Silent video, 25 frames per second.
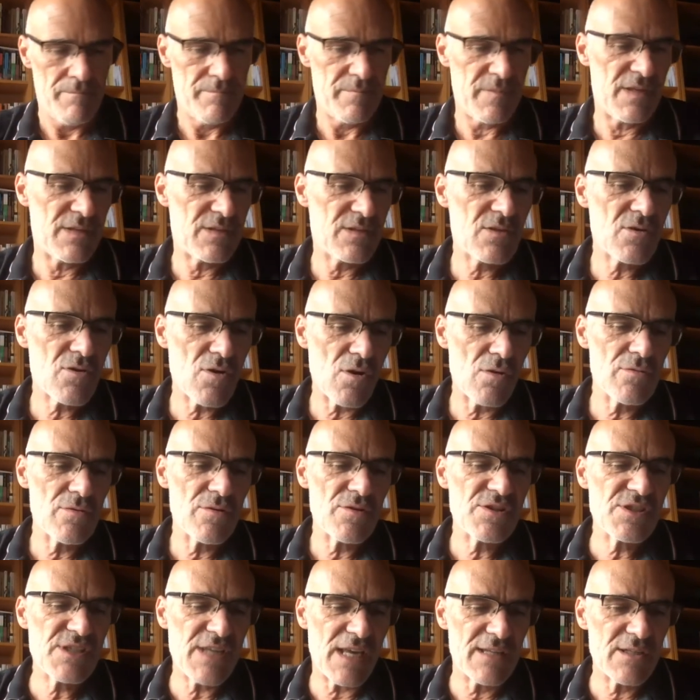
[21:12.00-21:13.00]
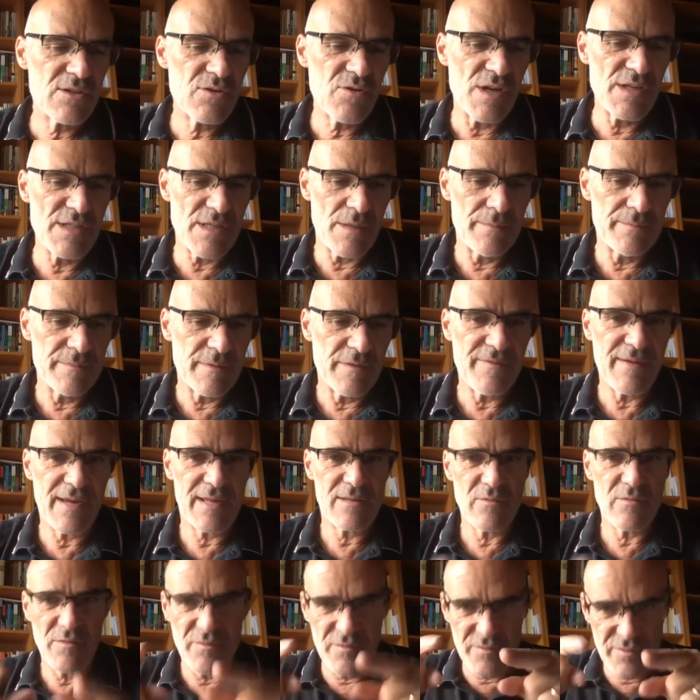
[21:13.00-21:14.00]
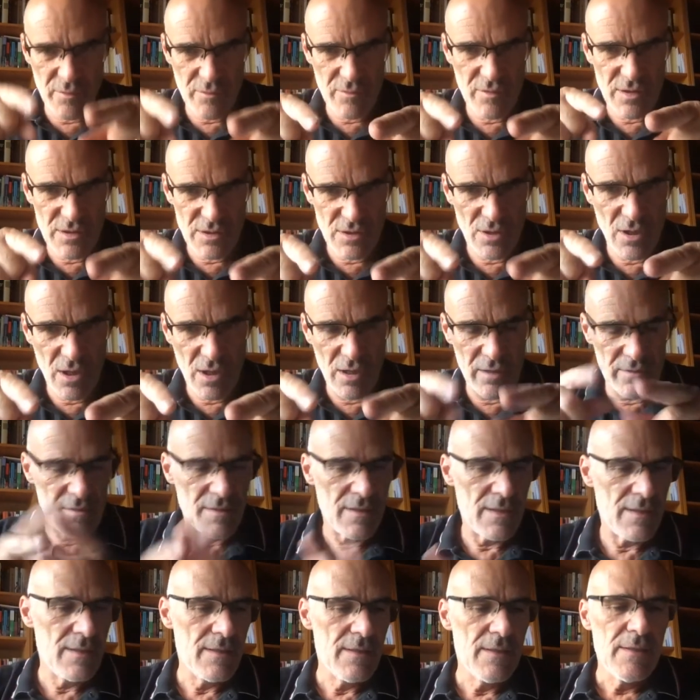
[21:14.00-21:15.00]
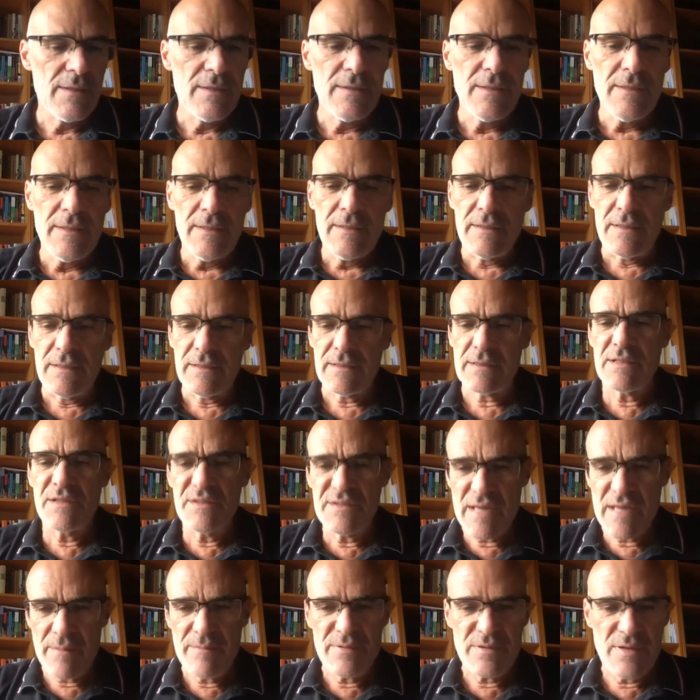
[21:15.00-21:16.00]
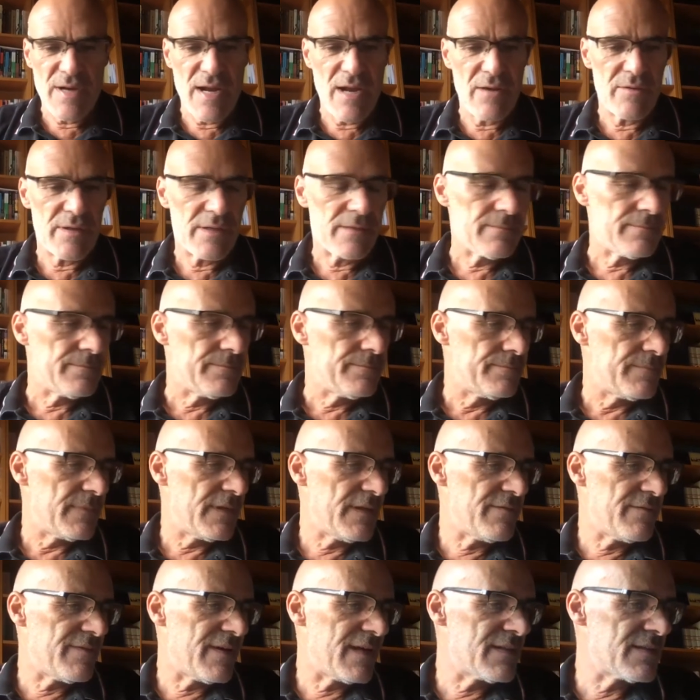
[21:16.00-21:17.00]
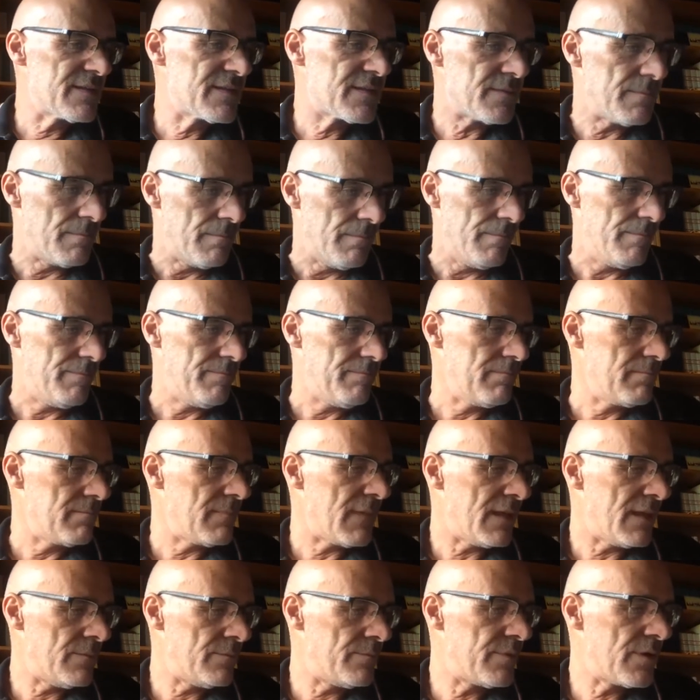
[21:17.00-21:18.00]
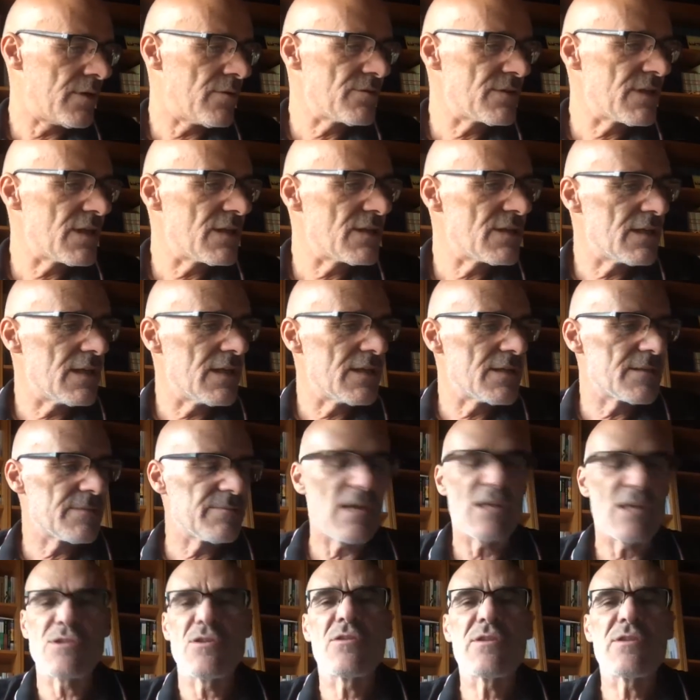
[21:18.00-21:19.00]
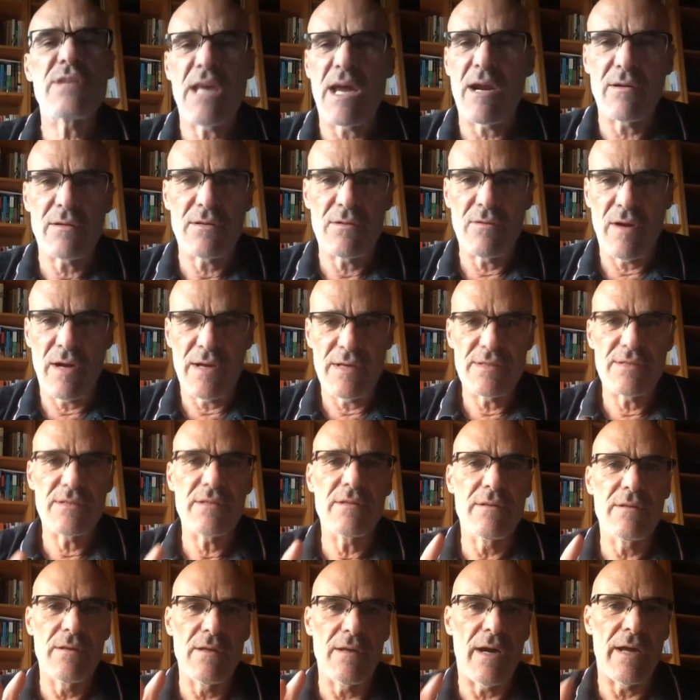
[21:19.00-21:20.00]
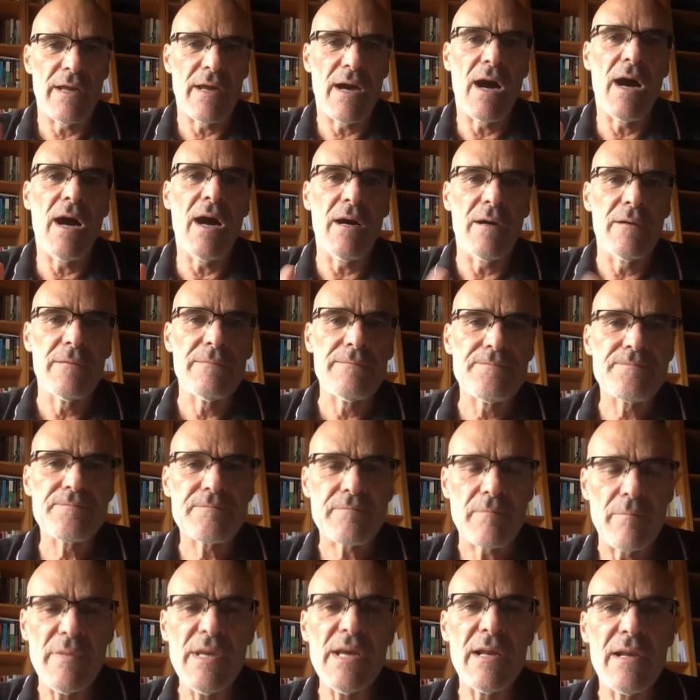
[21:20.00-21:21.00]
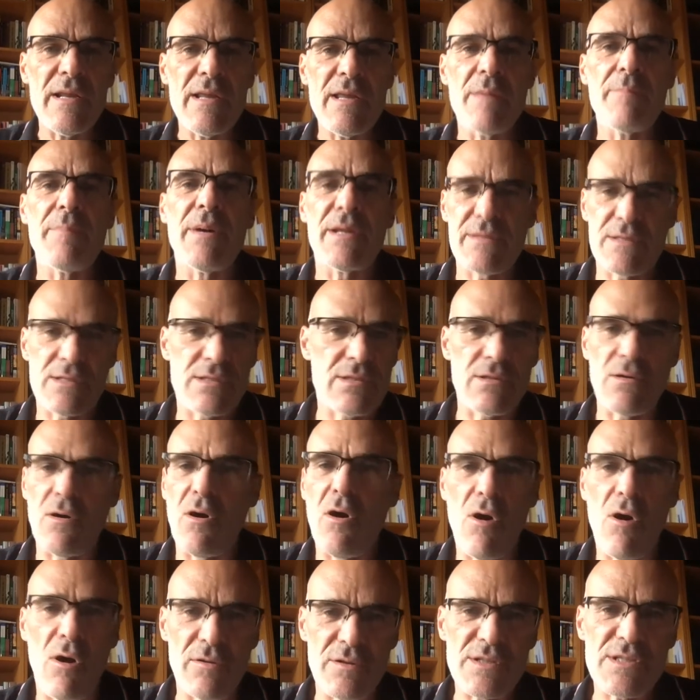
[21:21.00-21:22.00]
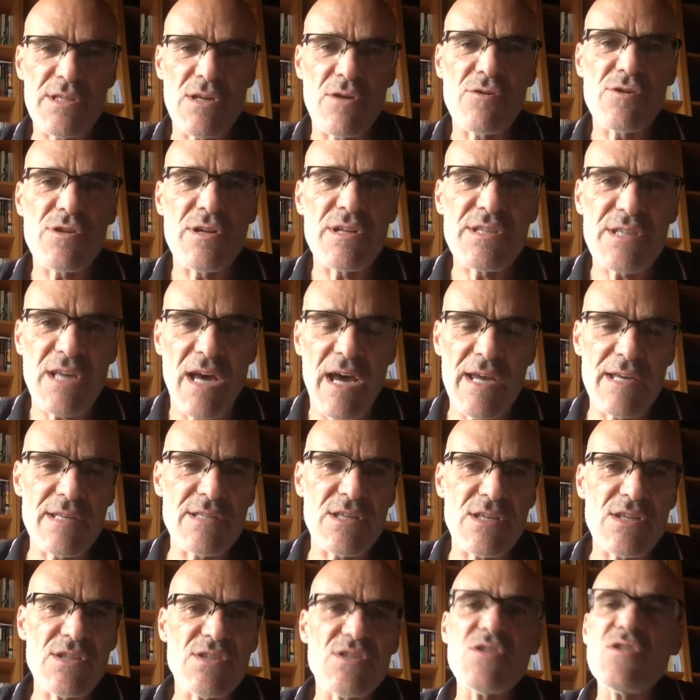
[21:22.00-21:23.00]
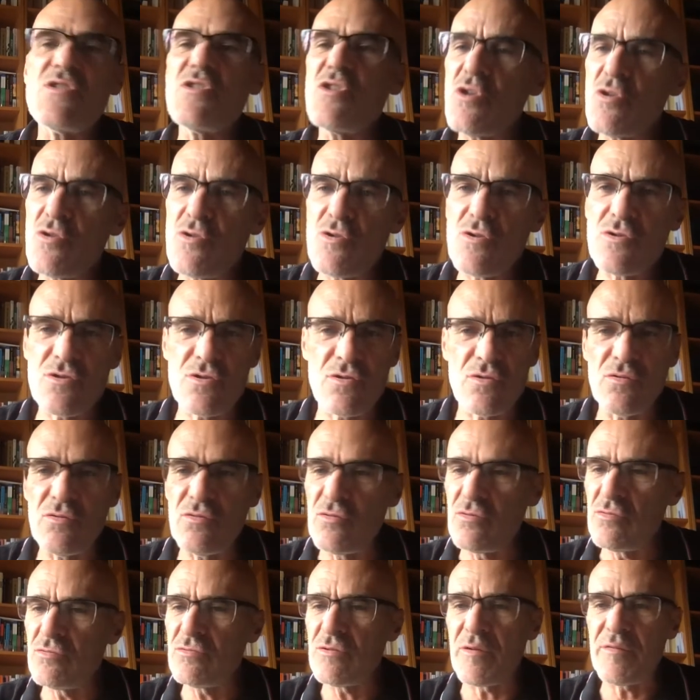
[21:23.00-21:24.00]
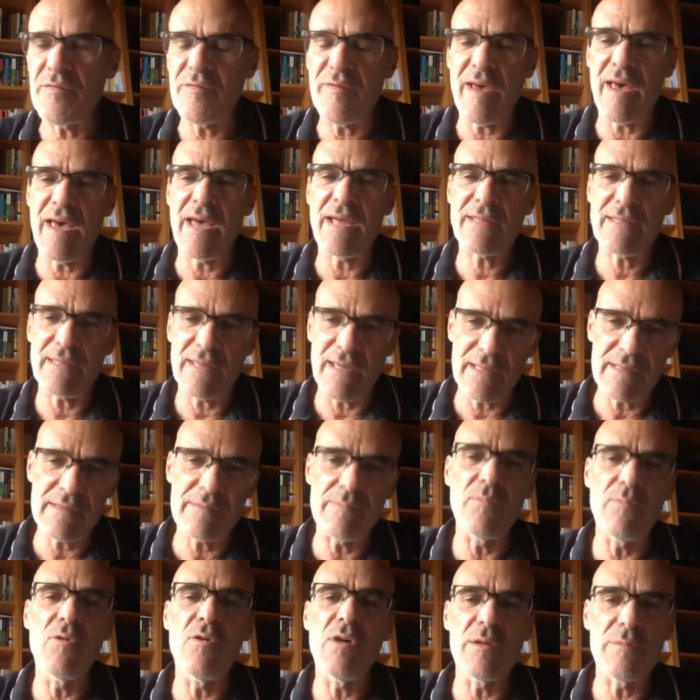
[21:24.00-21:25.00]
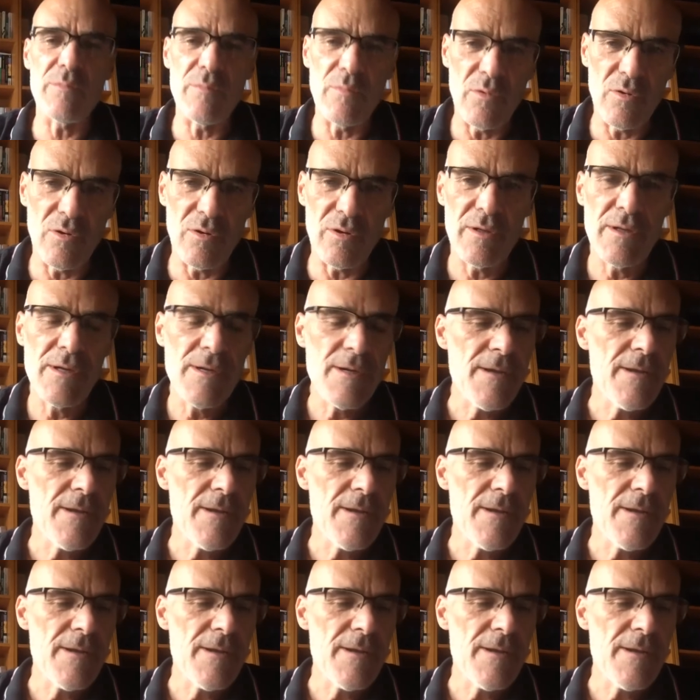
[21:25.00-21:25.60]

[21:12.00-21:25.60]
this chronocentrism, the fact to focus on contemporary events and processes, does not characterize IR merely, but all the social sciences due to the fact that more and more